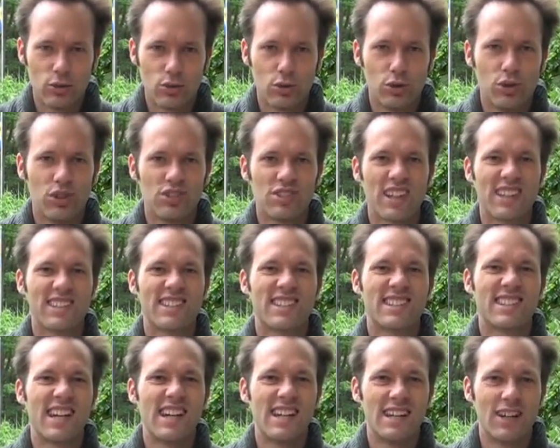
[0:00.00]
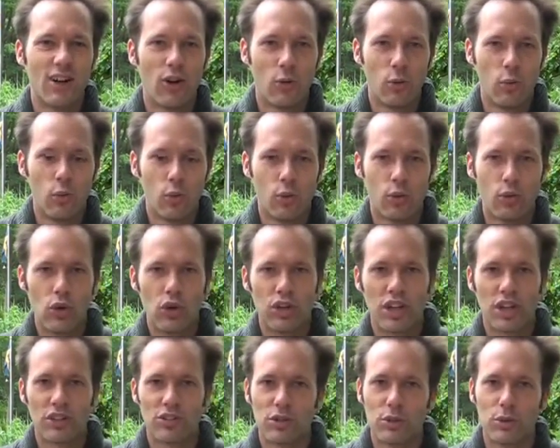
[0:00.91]
You couldn't not say a
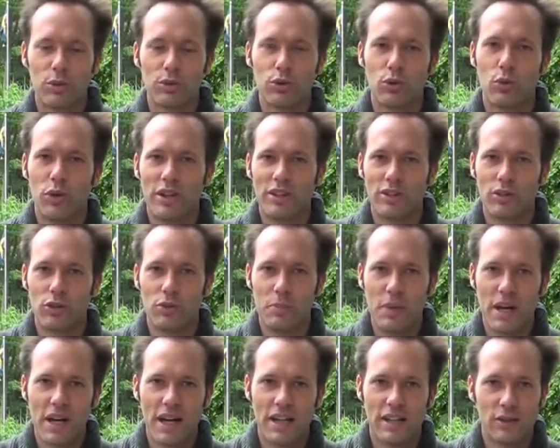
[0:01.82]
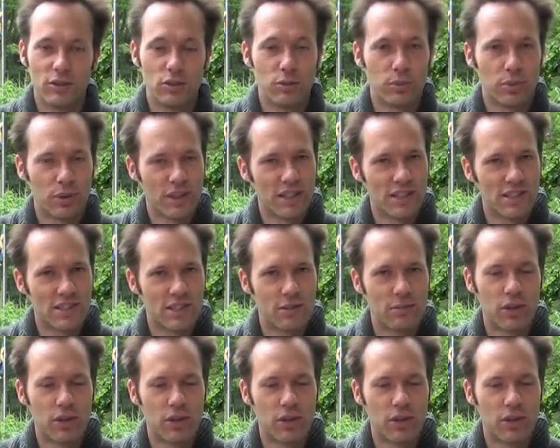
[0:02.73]
word until you went to bed and you placed